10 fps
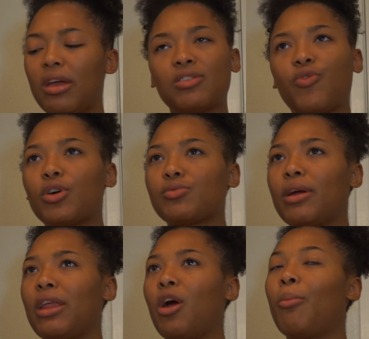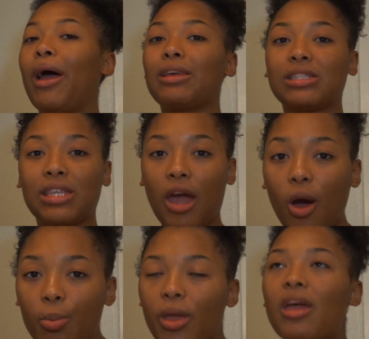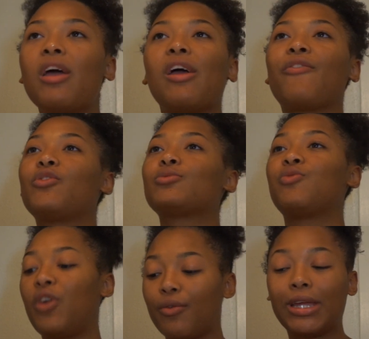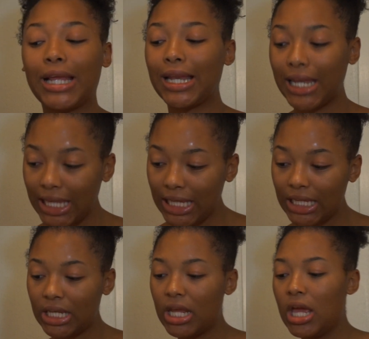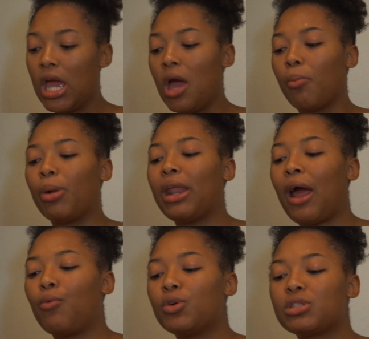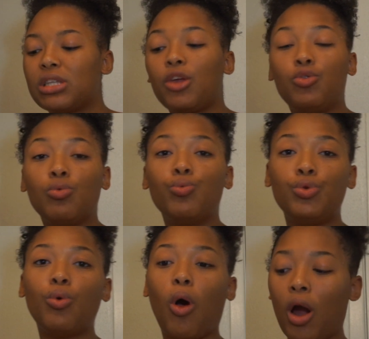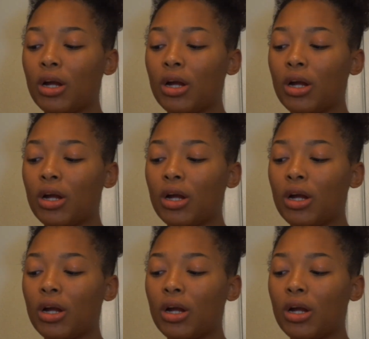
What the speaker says: as far as right now, my scalp, it feels very clean. But I will say you are